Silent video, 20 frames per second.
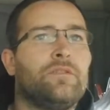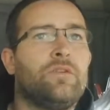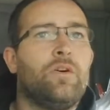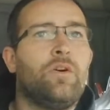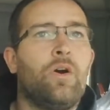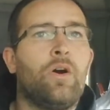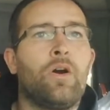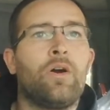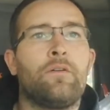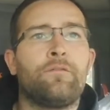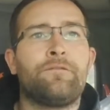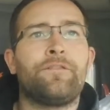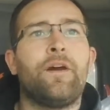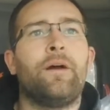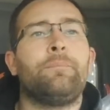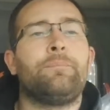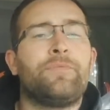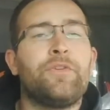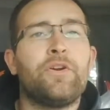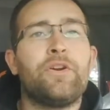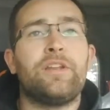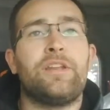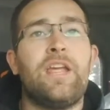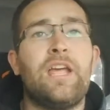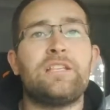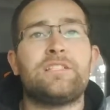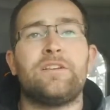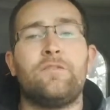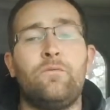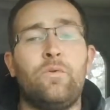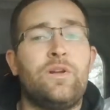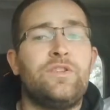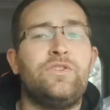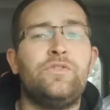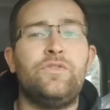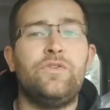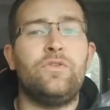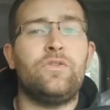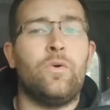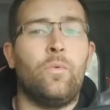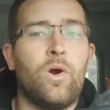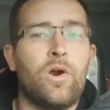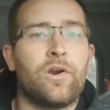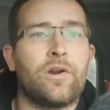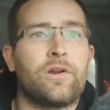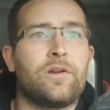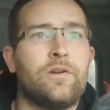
or from 30 days of when you do the work.